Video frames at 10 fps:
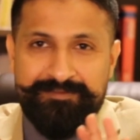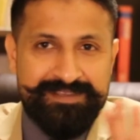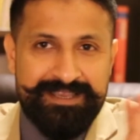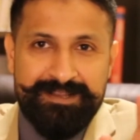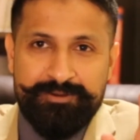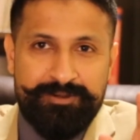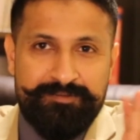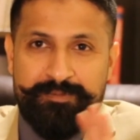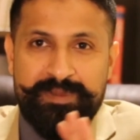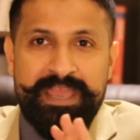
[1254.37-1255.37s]
dollar from
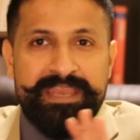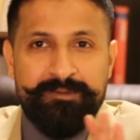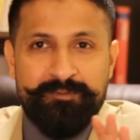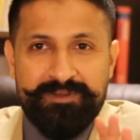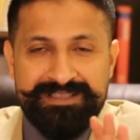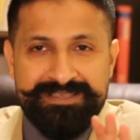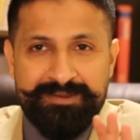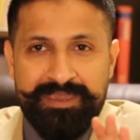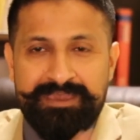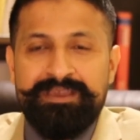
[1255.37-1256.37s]
anyone else.
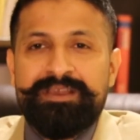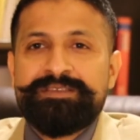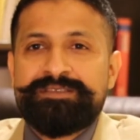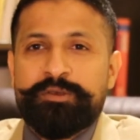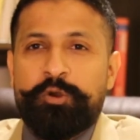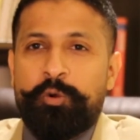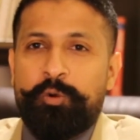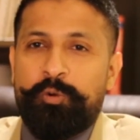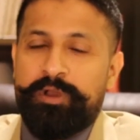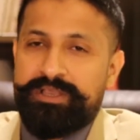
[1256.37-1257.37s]
Okay, so
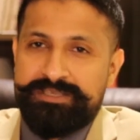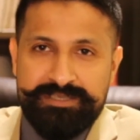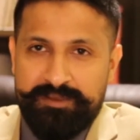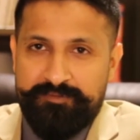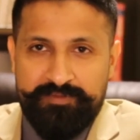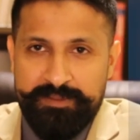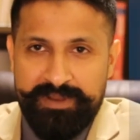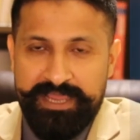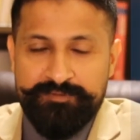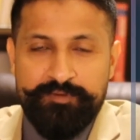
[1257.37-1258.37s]
it's a free
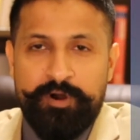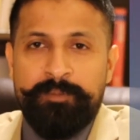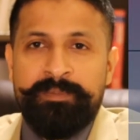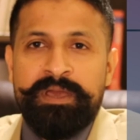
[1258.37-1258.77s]
platform,